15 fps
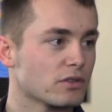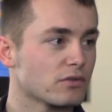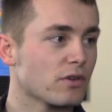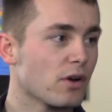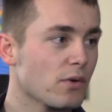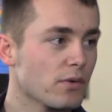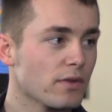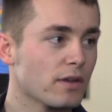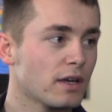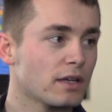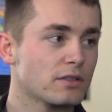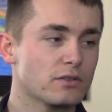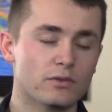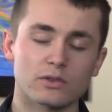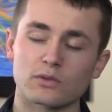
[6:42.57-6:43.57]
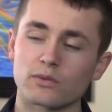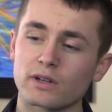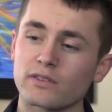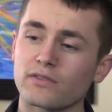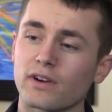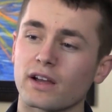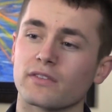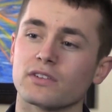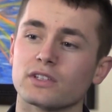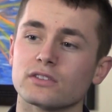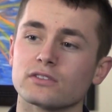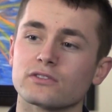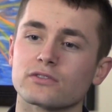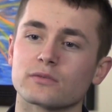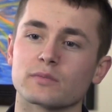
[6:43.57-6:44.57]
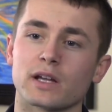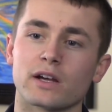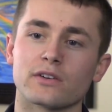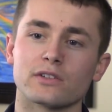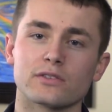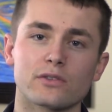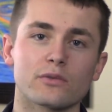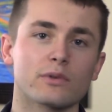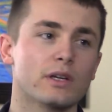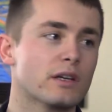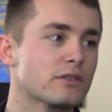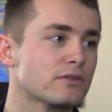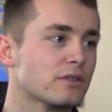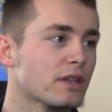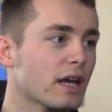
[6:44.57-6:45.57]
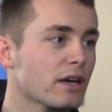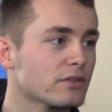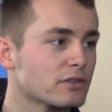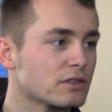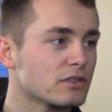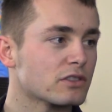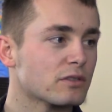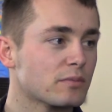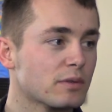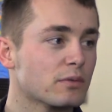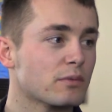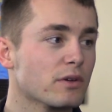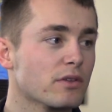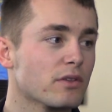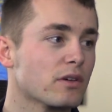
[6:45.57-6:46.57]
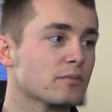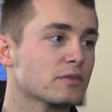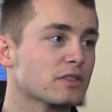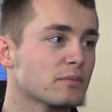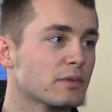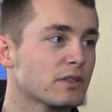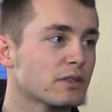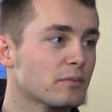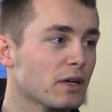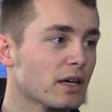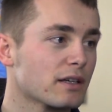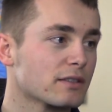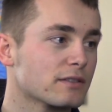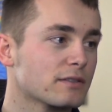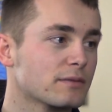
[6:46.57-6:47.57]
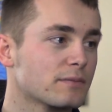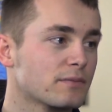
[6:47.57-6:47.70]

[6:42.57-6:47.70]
growth. So in 25 years from now, your 300,000 should be worth almost a million bucks.